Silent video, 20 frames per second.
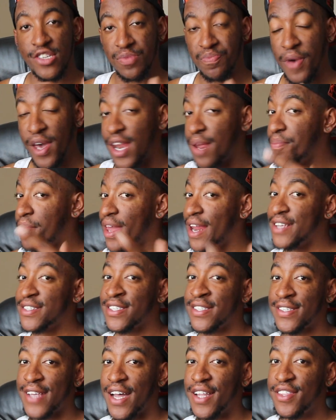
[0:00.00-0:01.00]
It's been a minute
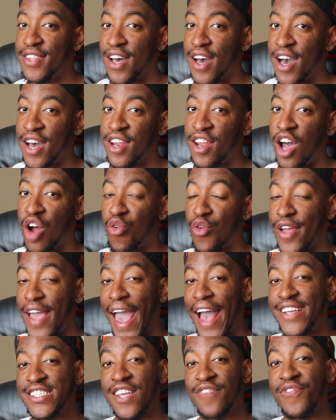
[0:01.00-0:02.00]
since I've done a
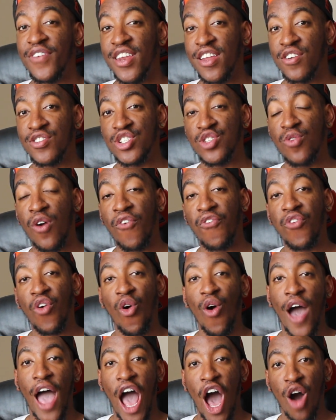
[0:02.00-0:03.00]
reaction video to a
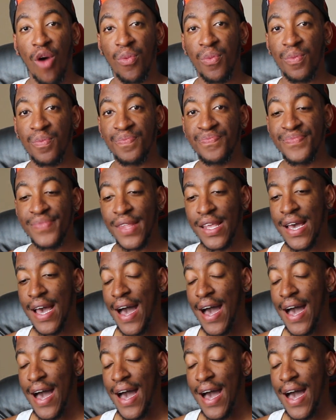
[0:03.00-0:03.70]
full album.